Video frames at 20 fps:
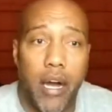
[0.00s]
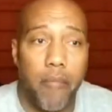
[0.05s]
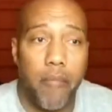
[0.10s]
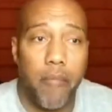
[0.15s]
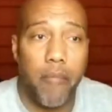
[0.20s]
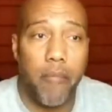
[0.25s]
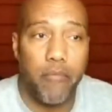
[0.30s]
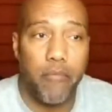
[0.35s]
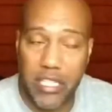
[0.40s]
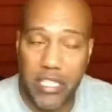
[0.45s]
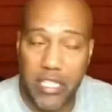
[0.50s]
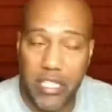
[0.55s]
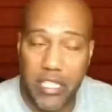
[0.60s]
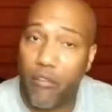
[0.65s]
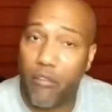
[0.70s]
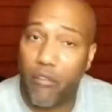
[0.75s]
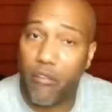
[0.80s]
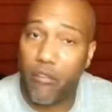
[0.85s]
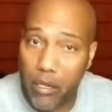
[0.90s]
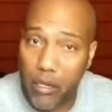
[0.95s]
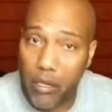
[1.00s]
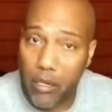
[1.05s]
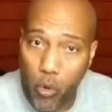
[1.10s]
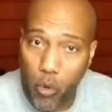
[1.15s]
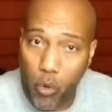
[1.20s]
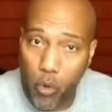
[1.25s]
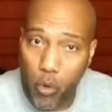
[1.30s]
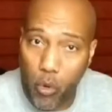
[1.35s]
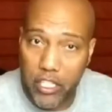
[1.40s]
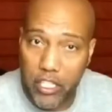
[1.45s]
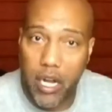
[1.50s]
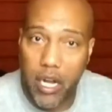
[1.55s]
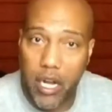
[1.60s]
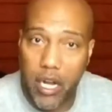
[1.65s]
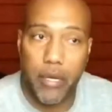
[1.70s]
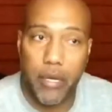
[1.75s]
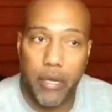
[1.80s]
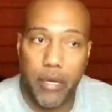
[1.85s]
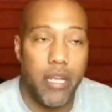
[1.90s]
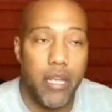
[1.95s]
just like a regular mortgage
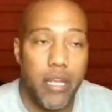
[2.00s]
company.